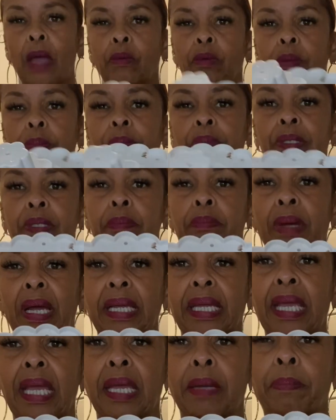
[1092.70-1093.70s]
would put my
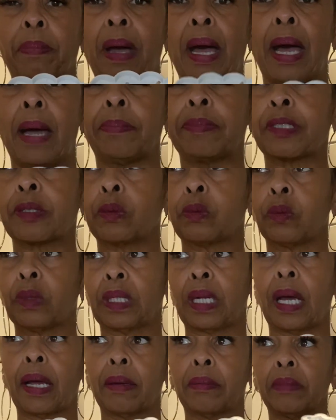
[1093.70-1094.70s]
cake pops
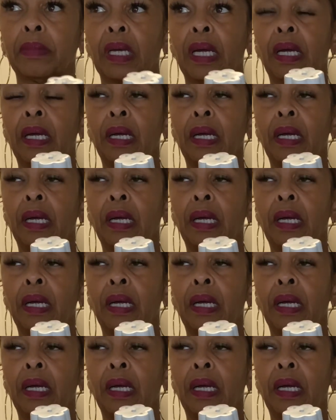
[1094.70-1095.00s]
when I'm